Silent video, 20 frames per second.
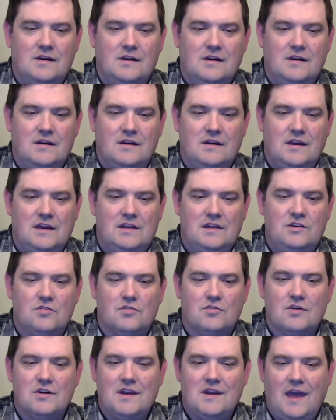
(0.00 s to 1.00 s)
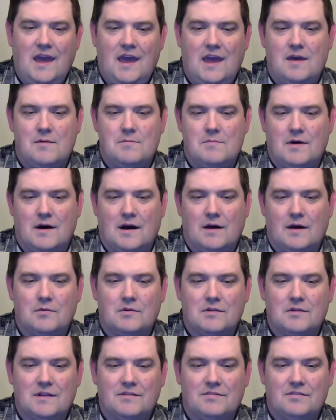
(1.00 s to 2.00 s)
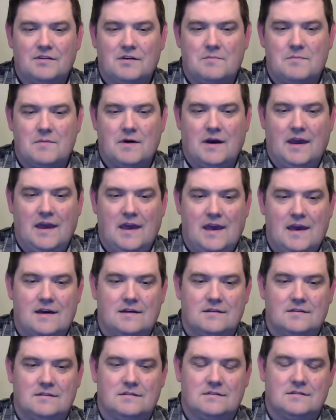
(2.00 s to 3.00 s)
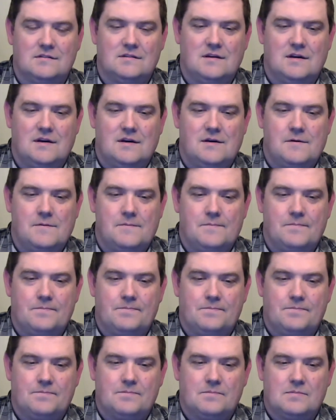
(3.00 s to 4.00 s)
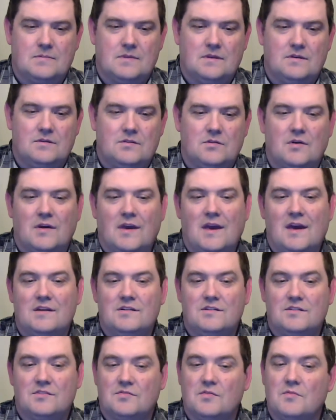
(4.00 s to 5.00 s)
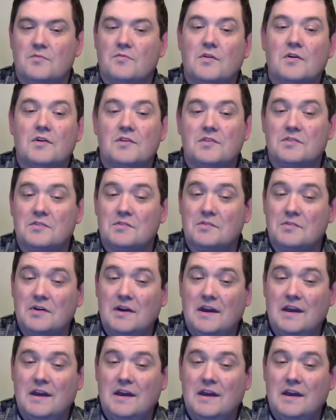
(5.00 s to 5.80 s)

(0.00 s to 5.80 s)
In your name I will lift up my hands." So again, just from verse 3,